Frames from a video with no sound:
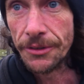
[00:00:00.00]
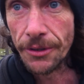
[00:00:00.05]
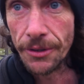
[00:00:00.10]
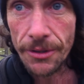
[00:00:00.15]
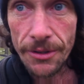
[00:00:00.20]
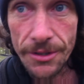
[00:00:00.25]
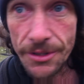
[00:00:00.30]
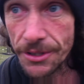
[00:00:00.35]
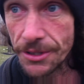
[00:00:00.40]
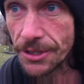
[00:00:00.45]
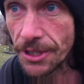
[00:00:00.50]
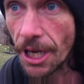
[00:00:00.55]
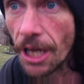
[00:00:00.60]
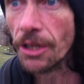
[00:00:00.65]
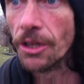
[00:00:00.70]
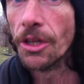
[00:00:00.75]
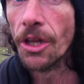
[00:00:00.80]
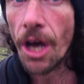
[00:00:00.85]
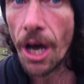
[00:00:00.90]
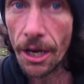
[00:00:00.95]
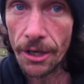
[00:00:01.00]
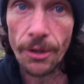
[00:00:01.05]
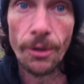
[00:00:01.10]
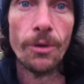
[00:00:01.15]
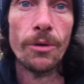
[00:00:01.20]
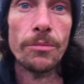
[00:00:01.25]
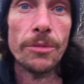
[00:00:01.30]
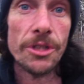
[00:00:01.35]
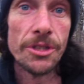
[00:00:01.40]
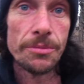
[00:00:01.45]
there's a lot
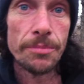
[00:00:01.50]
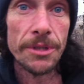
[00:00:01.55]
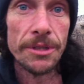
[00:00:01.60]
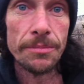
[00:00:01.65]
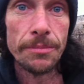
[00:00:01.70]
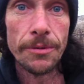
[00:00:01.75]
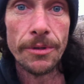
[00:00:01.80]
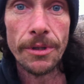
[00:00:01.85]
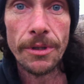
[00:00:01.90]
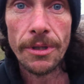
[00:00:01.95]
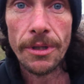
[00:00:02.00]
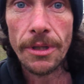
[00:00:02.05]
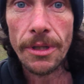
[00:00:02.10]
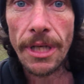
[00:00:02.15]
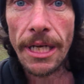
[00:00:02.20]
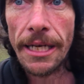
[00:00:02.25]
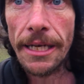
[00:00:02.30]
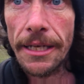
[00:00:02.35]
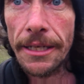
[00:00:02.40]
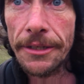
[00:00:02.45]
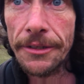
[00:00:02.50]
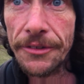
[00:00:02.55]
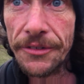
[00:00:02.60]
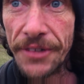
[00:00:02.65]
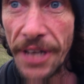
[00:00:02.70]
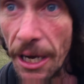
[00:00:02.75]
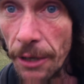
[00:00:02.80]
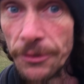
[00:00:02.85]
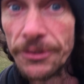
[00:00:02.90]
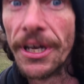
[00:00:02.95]
of homeless people.
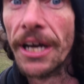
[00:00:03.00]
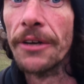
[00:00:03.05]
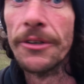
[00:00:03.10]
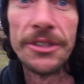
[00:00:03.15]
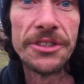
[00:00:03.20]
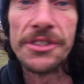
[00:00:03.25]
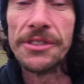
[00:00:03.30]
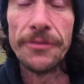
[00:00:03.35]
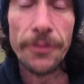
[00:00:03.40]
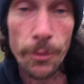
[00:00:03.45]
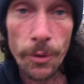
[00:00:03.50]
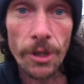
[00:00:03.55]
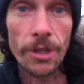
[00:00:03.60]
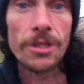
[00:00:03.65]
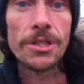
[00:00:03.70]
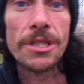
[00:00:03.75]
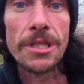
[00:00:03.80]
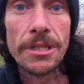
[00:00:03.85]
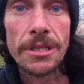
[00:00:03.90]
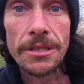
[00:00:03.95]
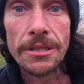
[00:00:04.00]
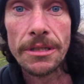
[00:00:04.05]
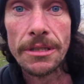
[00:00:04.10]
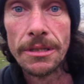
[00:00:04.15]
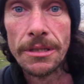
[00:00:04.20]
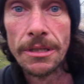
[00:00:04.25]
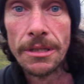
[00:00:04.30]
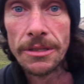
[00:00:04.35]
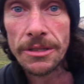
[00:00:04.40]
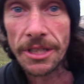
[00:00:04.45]
And downtown, it's even worse.
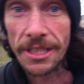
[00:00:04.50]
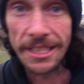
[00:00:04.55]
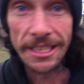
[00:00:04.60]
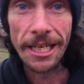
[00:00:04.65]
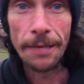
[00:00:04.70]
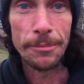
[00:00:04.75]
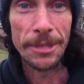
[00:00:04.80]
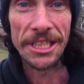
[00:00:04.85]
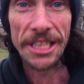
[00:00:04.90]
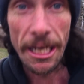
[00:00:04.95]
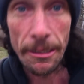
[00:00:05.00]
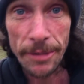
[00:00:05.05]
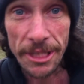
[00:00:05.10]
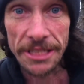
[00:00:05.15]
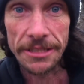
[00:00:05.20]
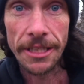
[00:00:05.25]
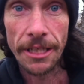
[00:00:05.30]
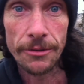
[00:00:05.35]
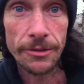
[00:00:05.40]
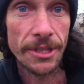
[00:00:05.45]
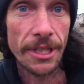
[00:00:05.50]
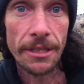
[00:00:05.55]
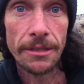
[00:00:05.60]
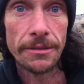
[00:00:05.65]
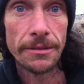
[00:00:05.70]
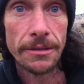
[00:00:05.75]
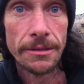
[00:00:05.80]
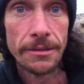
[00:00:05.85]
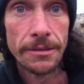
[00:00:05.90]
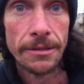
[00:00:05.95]
It's like an epidemic downtown.